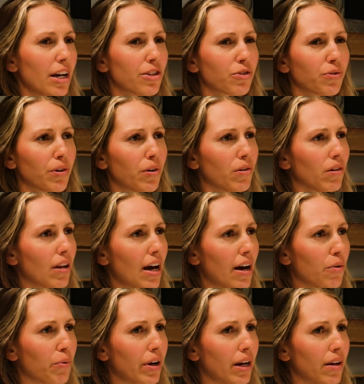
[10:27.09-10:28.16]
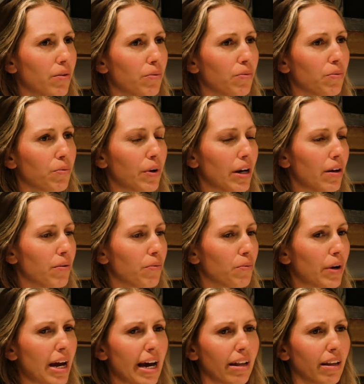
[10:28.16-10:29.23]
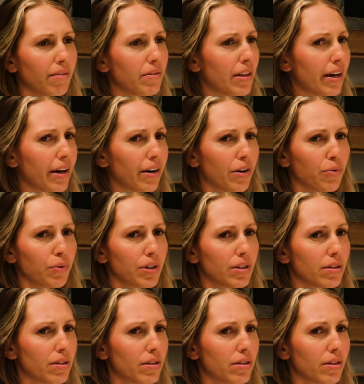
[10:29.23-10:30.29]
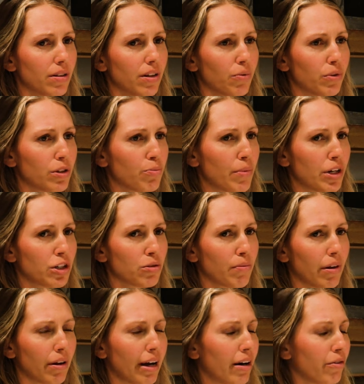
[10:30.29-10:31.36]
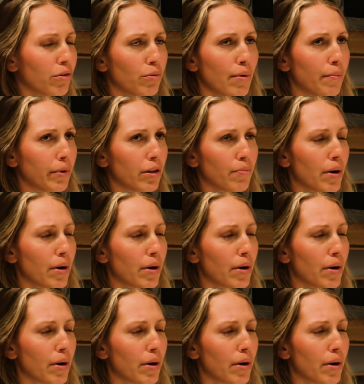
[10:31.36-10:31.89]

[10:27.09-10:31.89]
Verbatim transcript: It's grown a lot. I know when it, it is, right? when it yeah. when I lived there, it was it was much smaller. I don't remember the